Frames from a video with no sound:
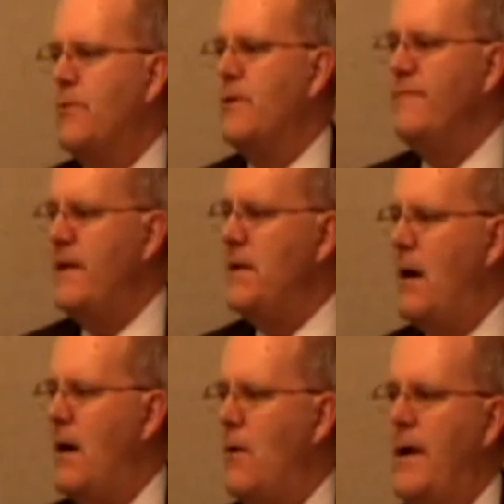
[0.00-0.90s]
with
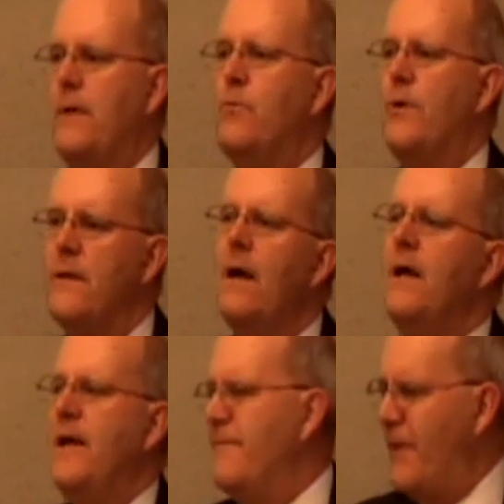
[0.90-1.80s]
video and with
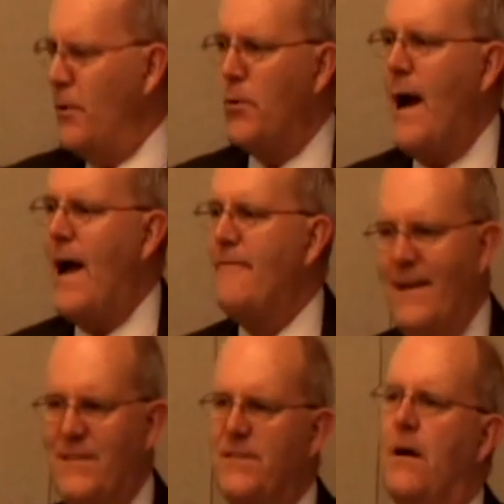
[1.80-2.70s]

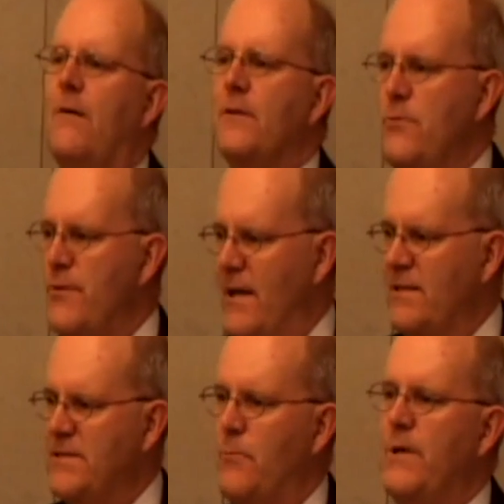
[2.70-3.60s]
infographics and all the new things
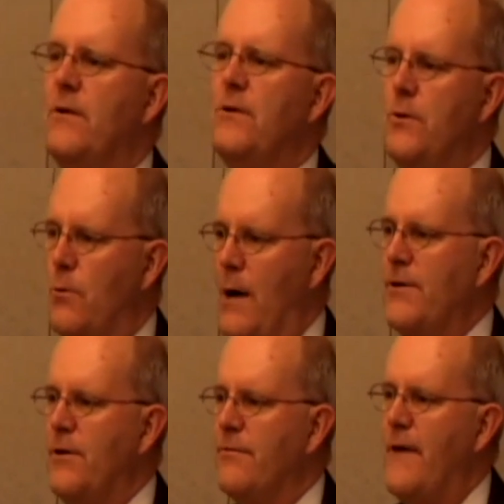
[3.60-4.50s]
that we can do
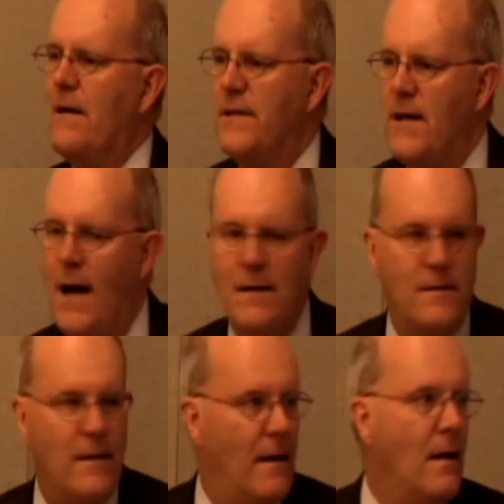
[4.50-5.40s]
around your faculty
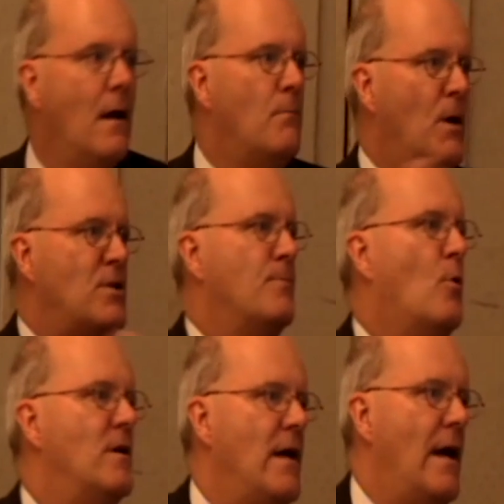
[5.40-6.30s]
content, much more
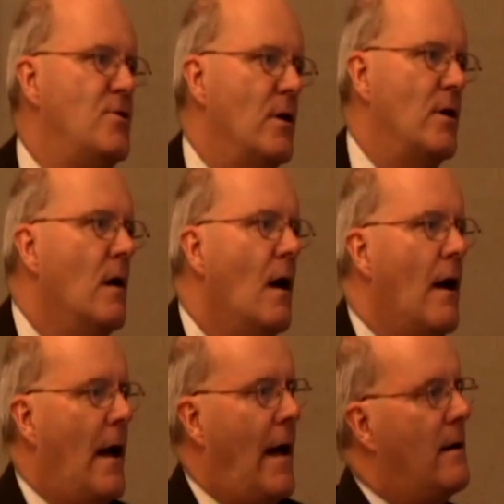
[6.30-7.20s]
engaging.
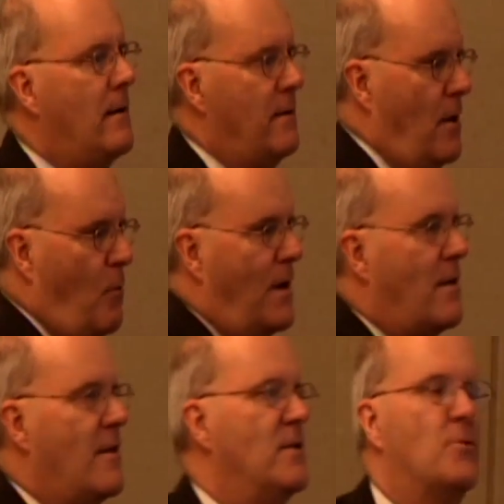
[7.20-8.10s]
And, you know, one of the
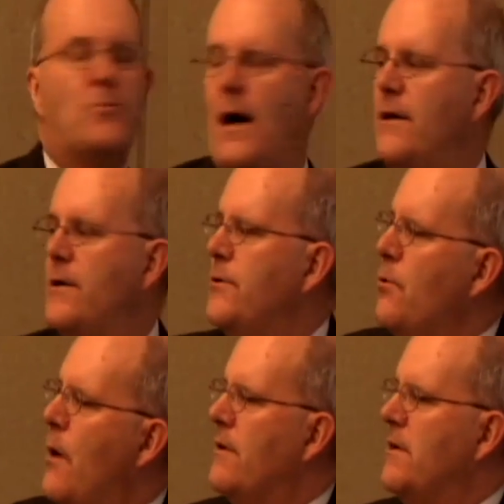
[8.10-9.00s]
things we're trying to do,
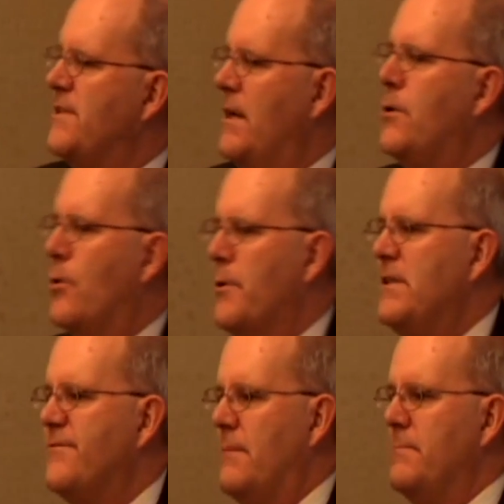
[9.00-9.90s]
whether it's
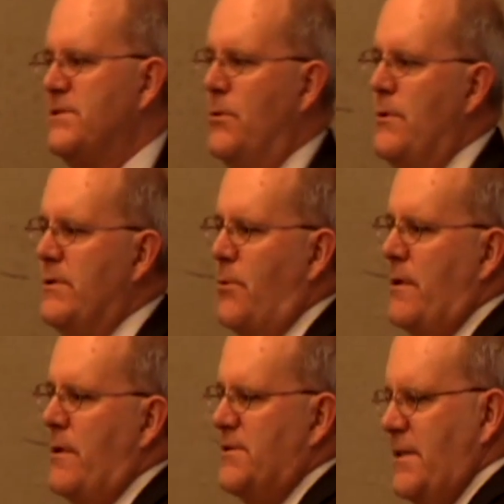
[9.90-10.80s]
inquiries from students,
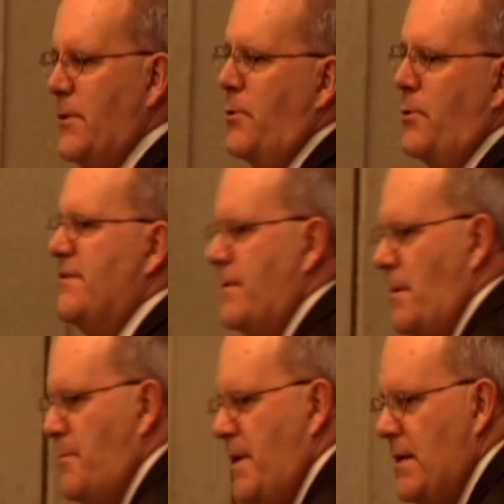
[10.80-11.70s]
whether it's inquiries from the
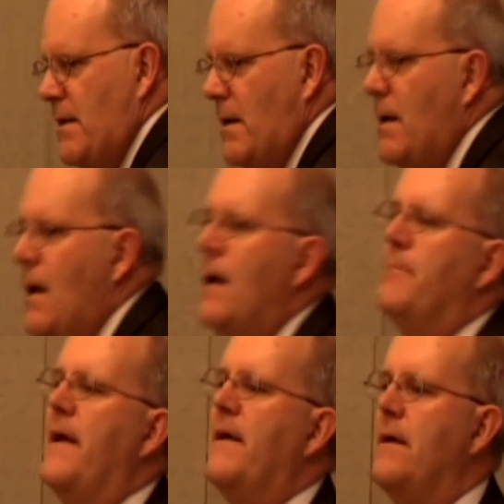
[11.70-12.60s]
media,
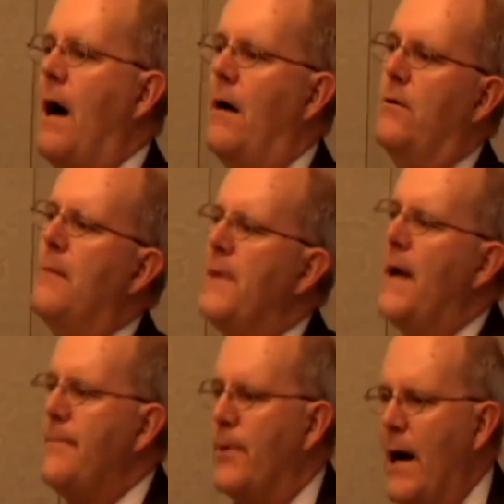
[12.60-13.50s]
making our
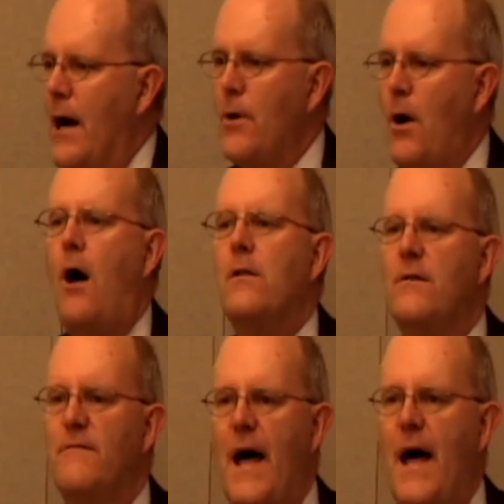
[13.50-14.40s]
alumni proud, all
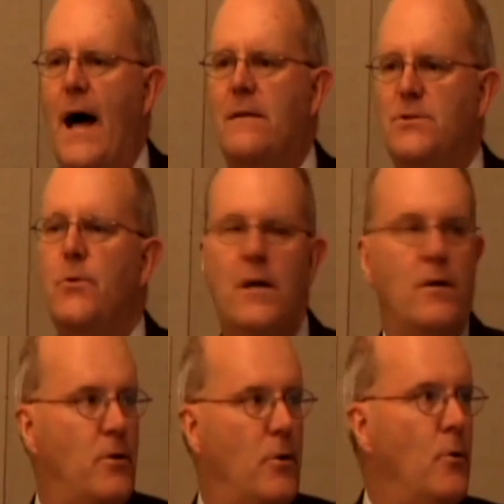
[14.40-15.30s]
of that you
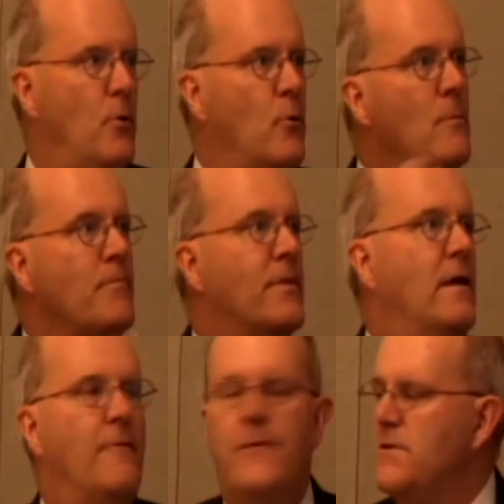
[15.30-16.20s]
can do
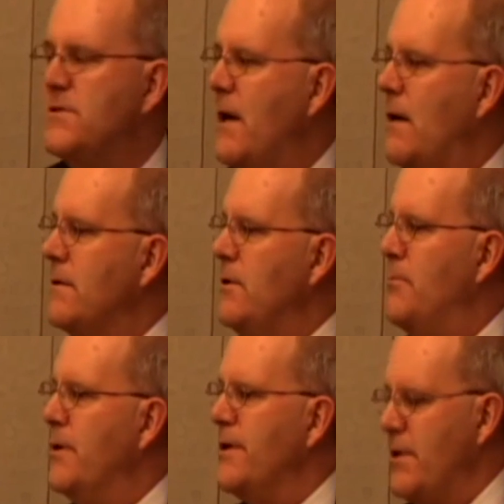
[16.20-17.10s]
if you start, you know,
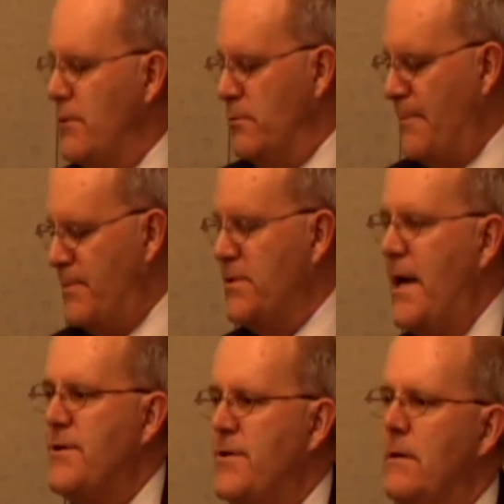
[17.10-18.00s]
building your
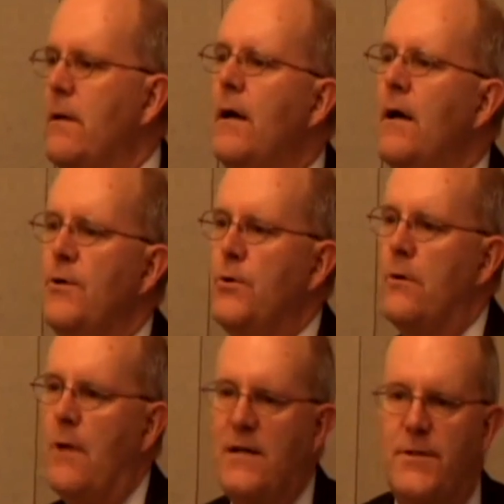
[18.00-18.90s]
reputation,
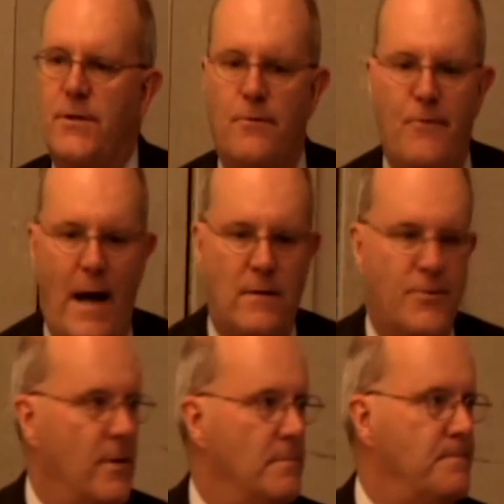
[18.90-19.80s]
utilizing your faculty.